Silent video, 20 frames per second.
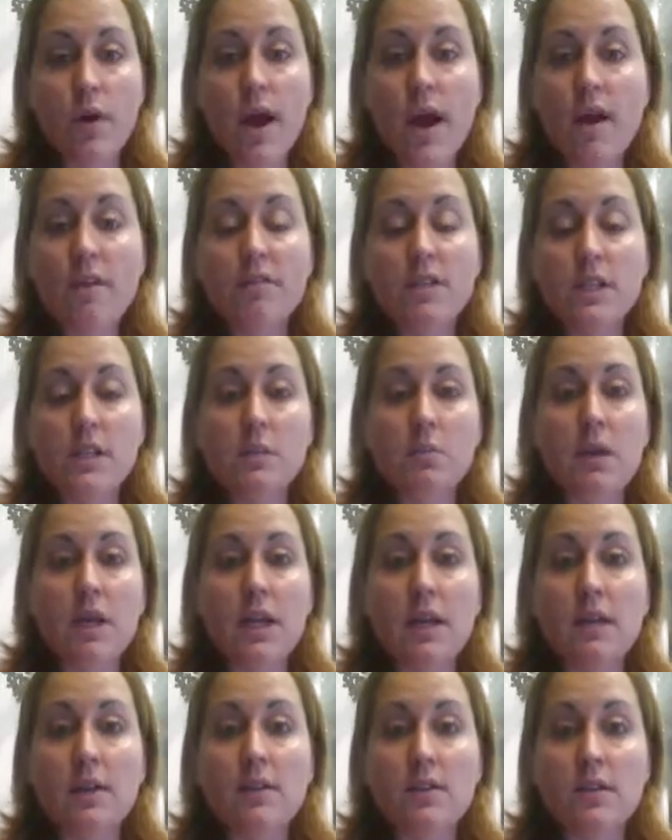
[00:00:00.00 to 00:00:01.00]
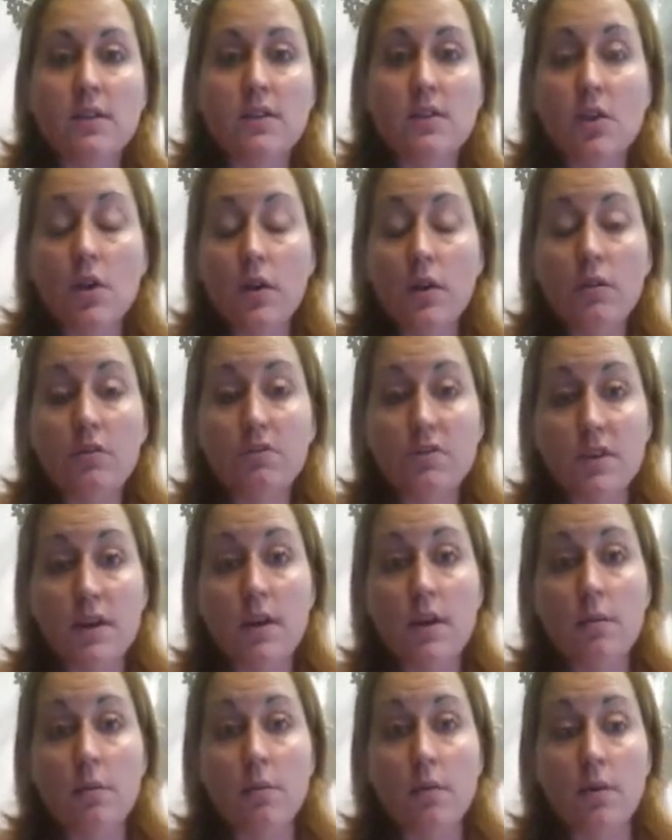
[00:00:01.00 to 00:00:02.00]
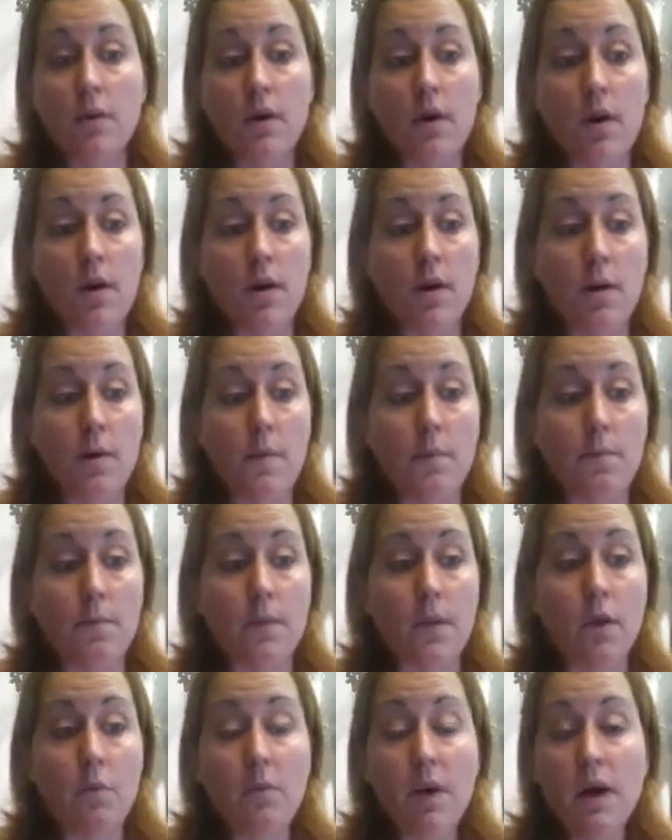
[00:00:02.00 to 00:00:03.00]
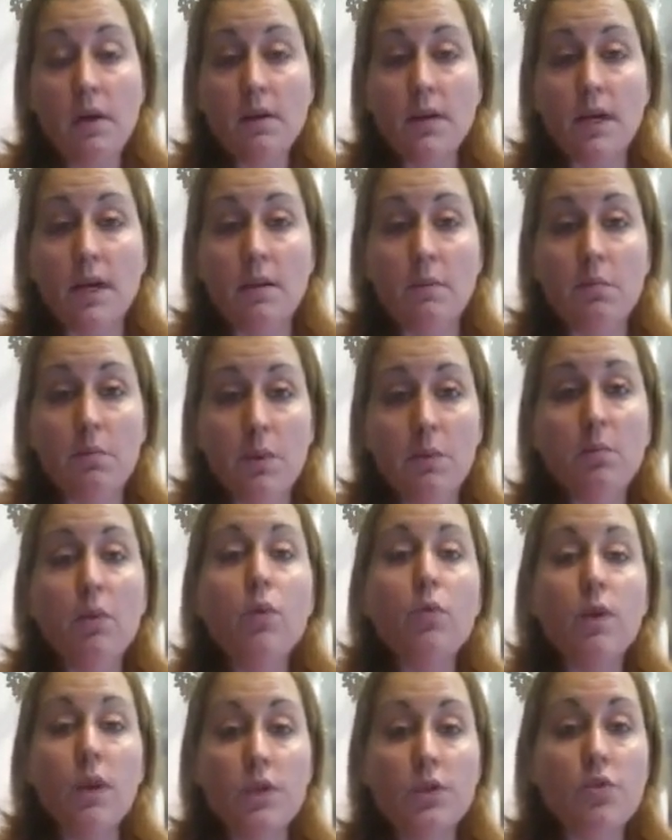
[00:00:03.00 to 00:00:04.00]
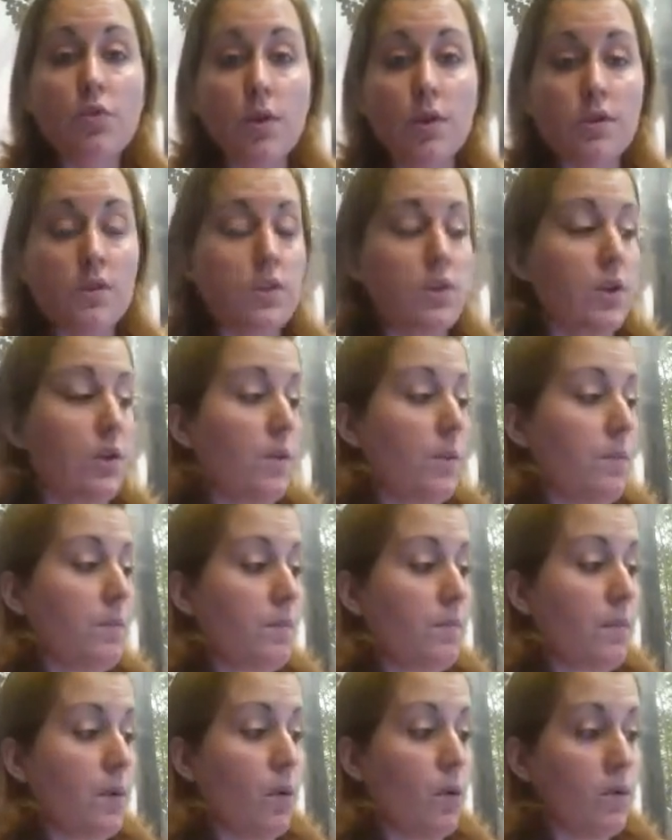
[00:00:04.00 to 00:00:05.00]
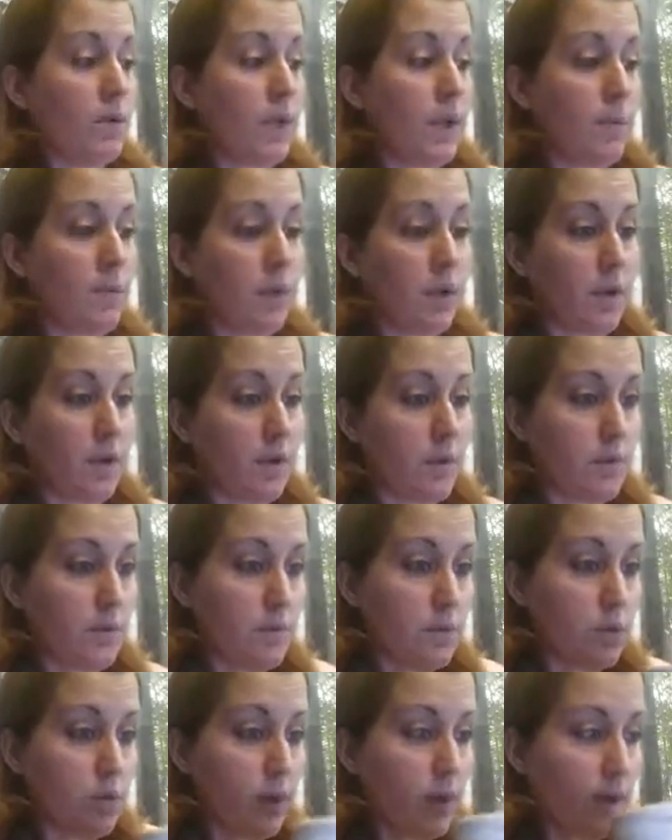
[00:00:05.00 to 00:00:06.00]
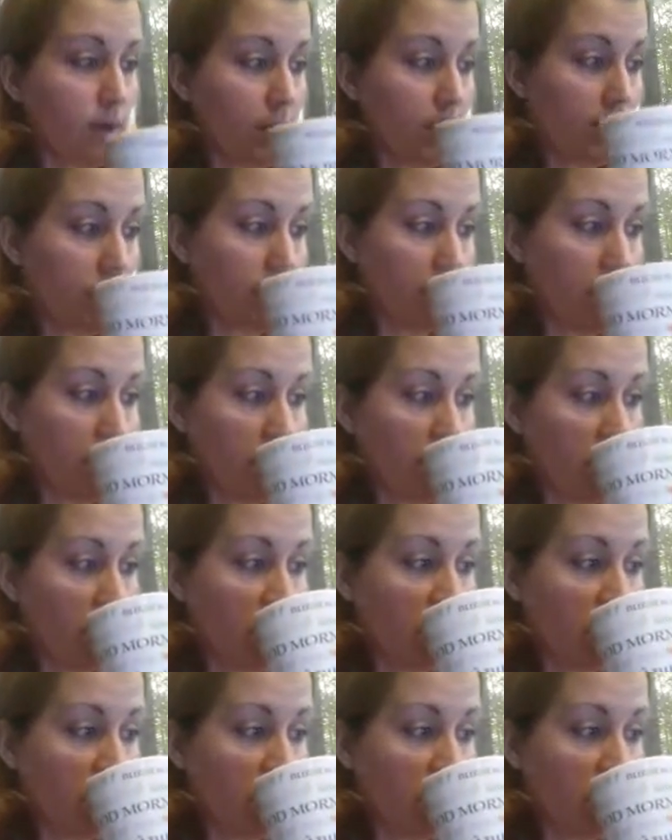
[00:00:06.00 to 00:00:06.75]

have and spending ton of time about it, people will trust you. Hold on, I'm gonna drink a little bit.